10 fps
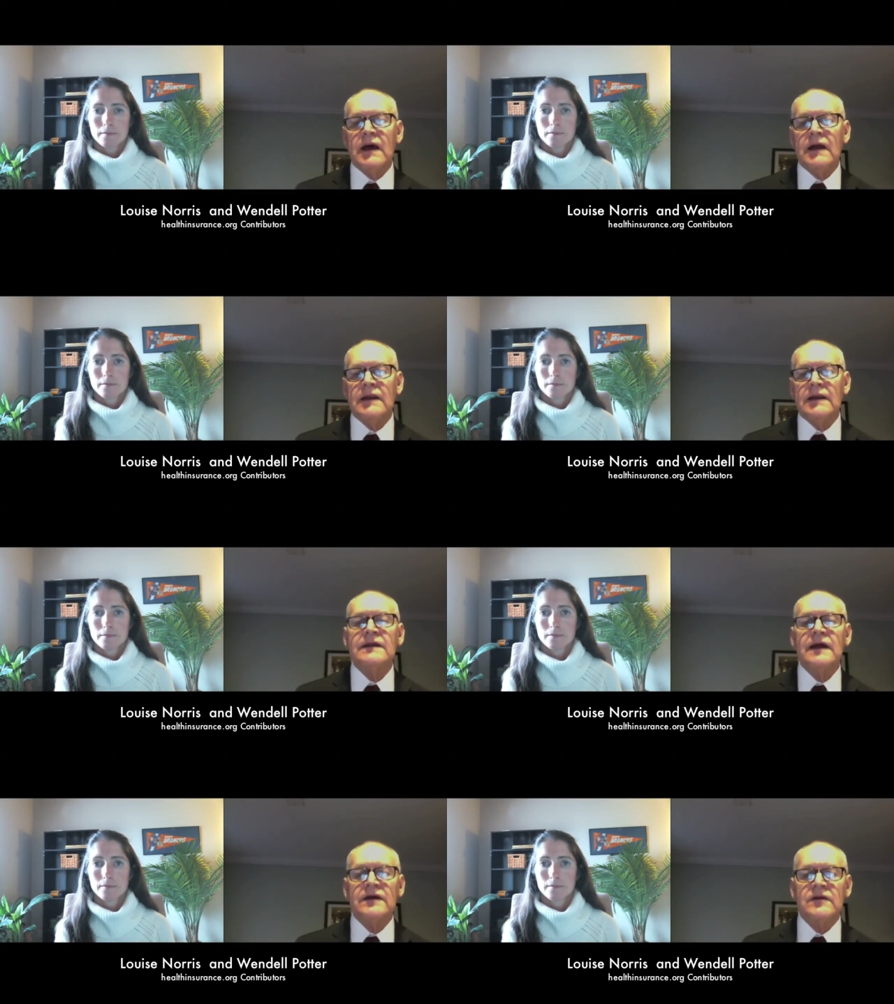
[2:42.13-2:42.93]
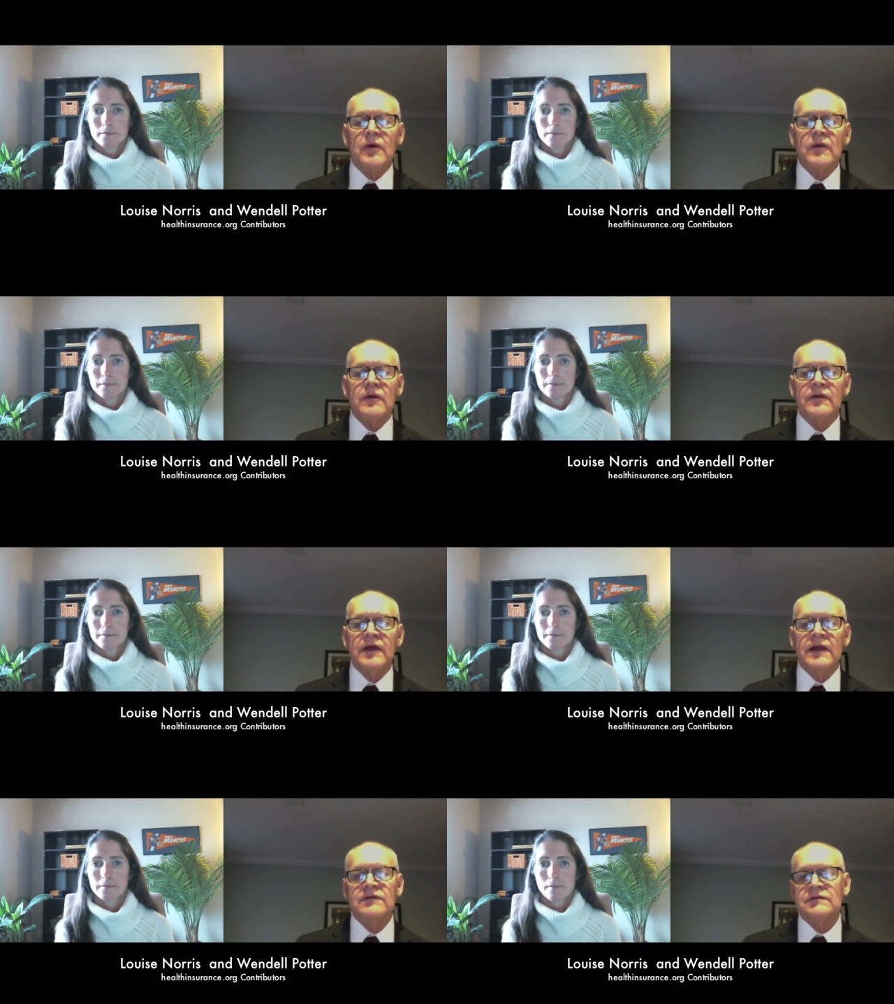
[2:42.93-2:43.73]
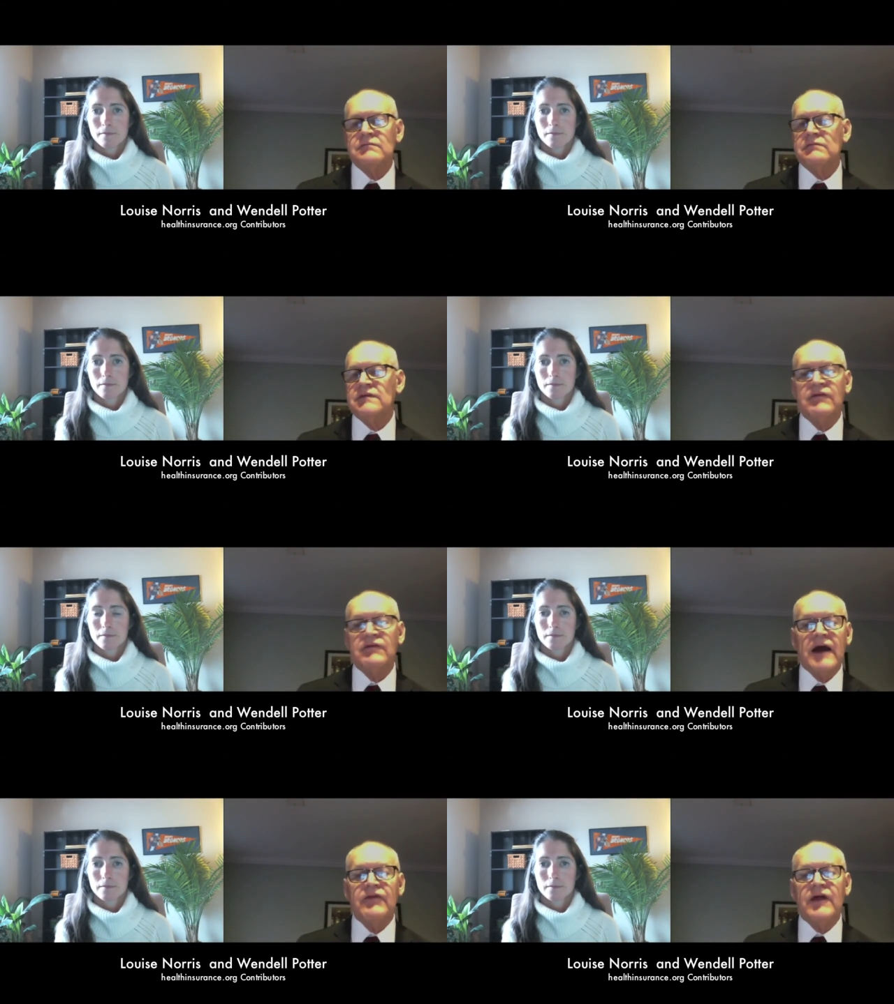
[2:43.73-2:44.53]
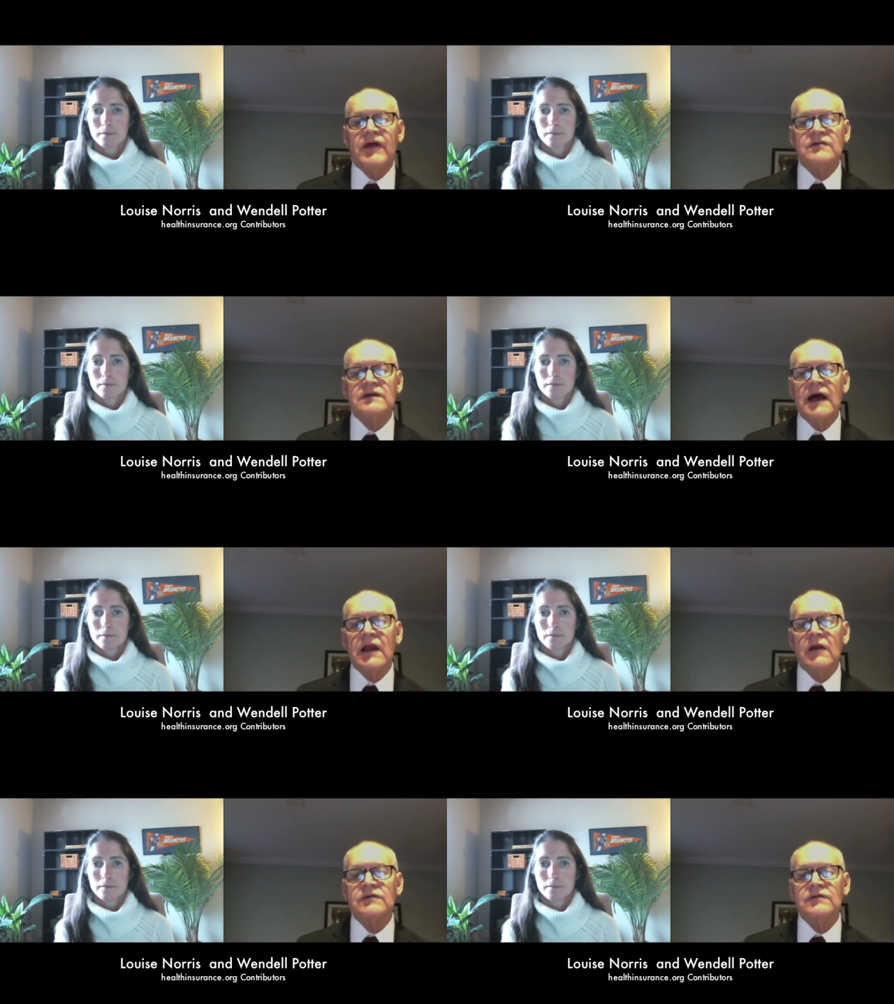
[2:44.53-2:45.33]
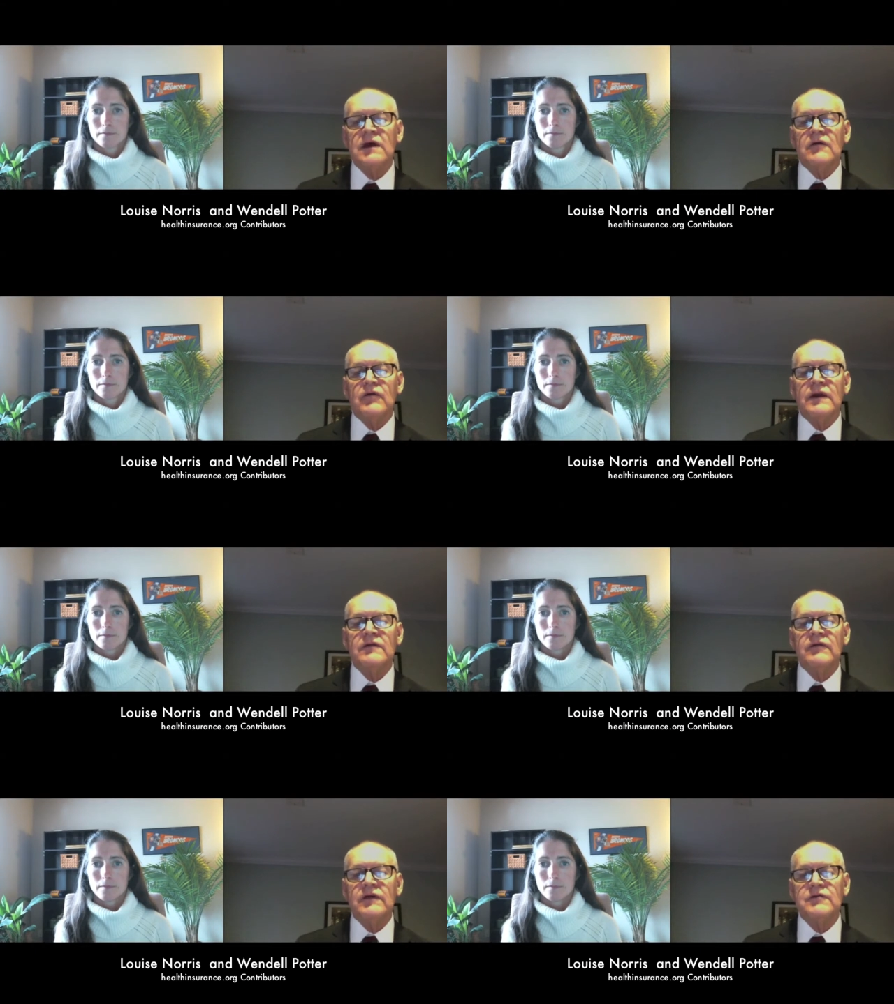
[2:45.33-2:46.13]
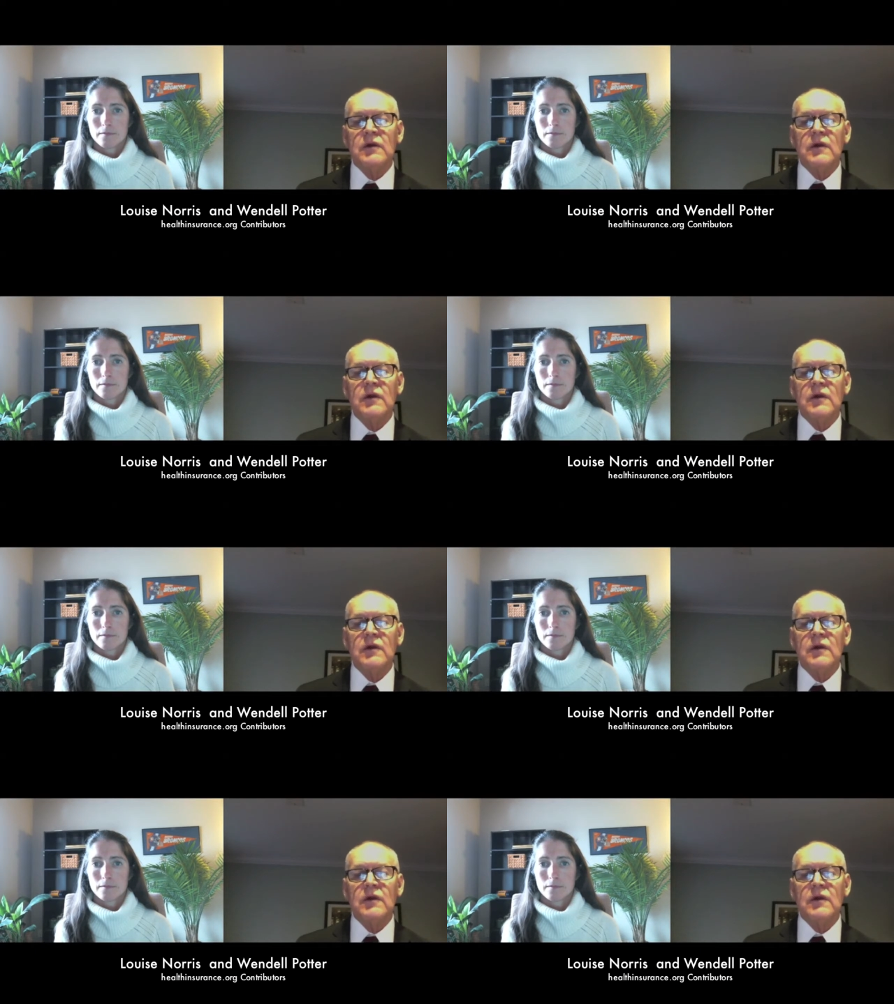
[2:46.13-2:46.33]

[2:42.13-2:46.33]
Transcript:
Speaker 1: deductible that is, say, $5,000 for an individual